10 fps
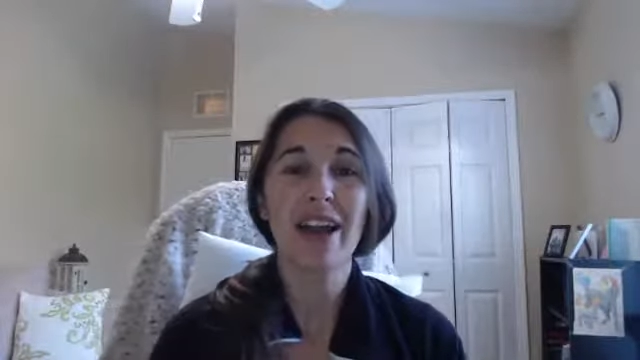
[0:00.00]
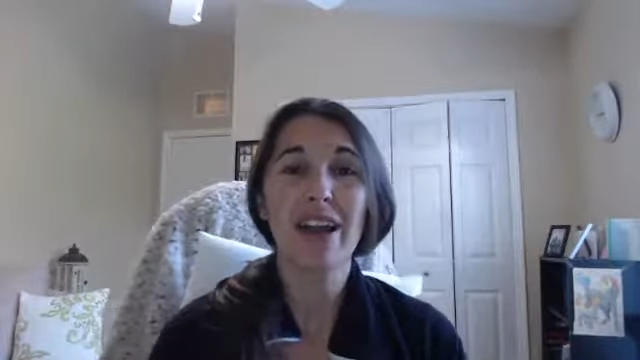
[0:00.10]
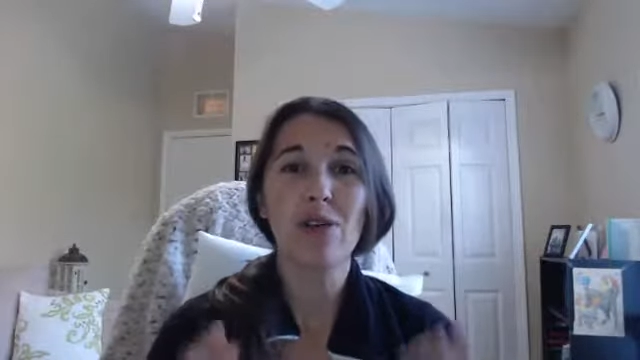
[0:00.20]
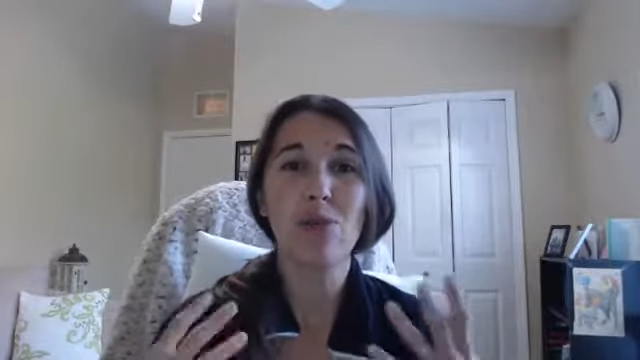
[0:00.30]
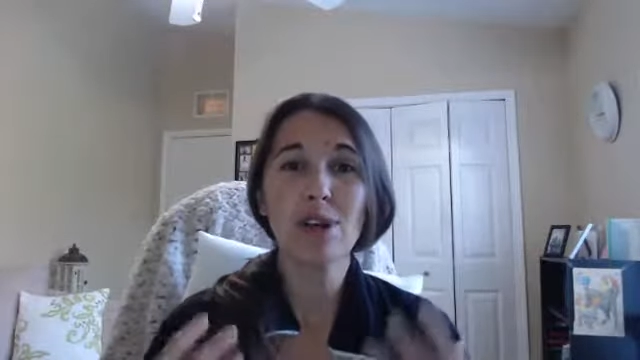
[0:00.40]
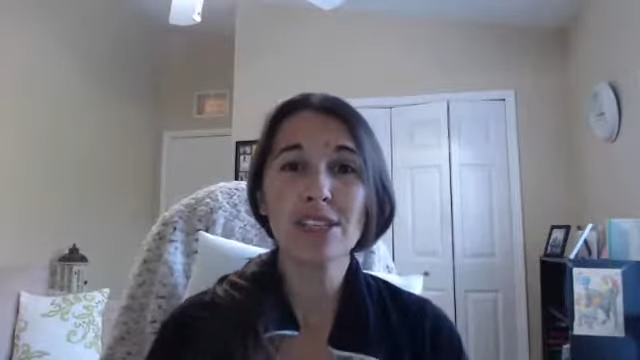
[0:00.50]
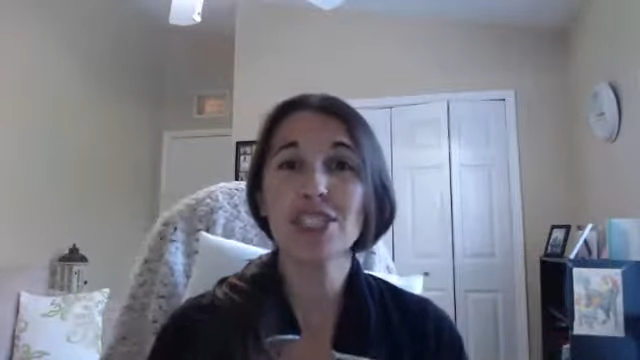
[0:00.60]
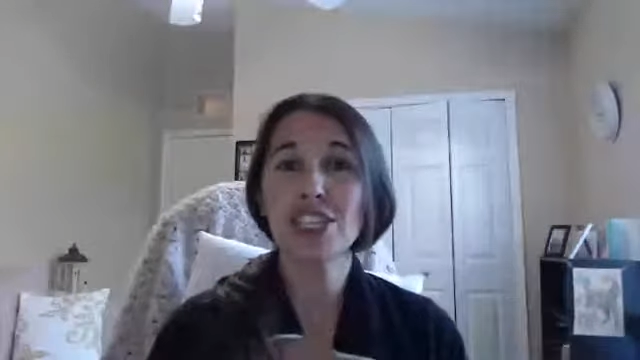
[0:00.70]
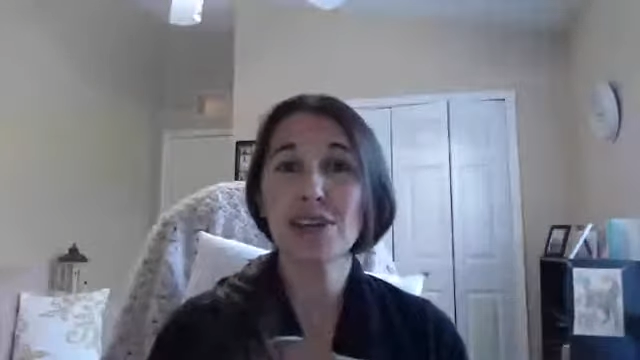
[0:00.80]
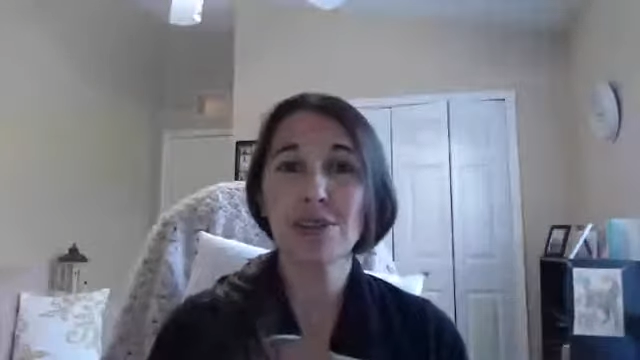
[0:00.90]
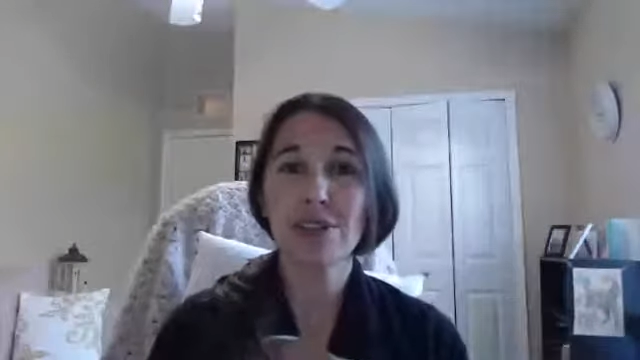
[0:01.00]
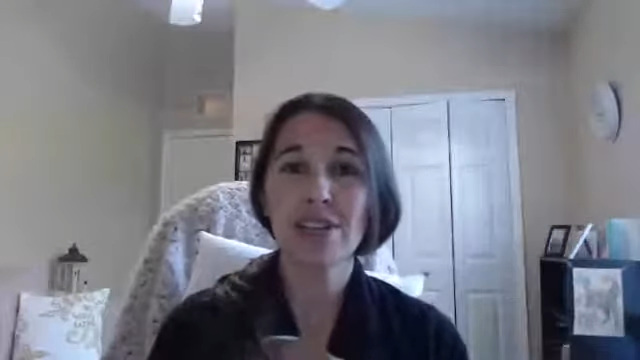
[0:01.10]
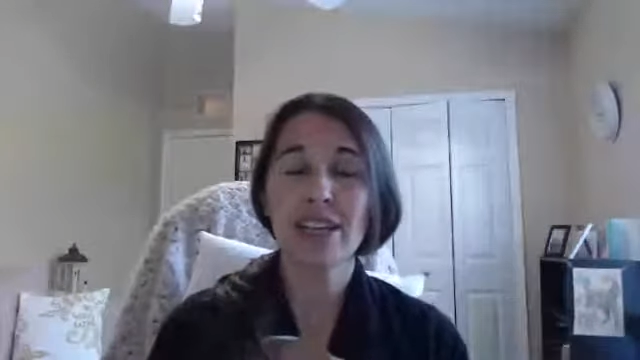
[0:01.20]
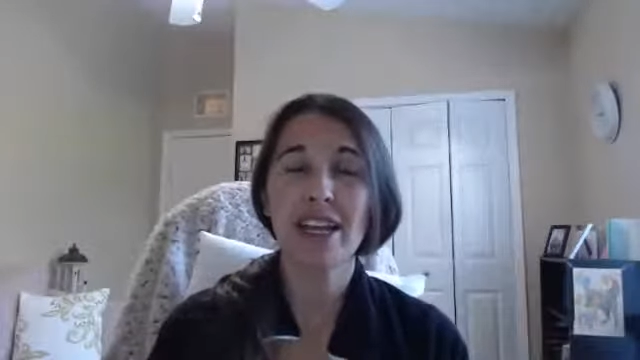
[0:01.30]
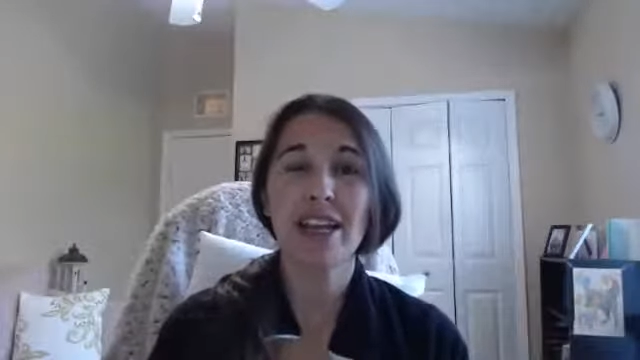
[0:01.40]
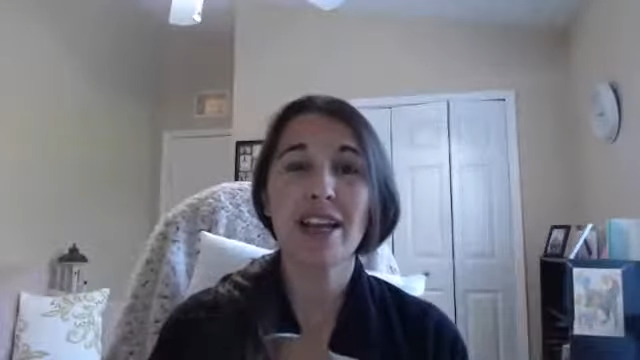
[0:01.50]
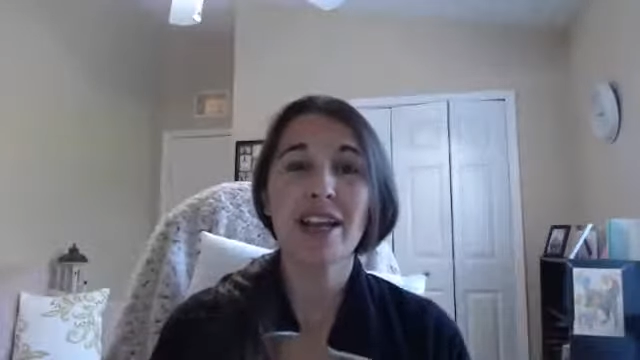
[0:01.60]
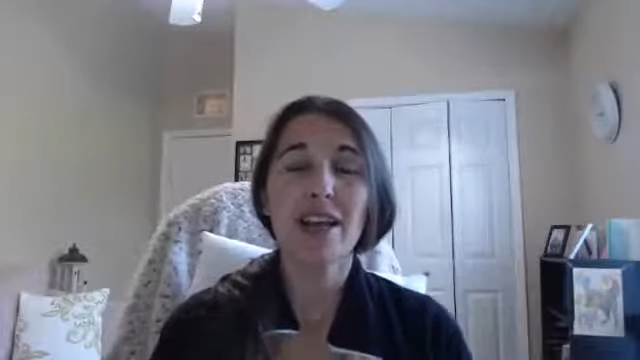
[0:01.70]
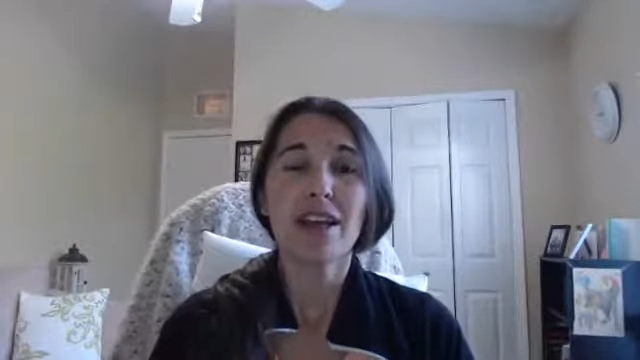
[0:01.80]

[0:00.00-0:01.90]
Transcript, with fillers: And I want to share with you today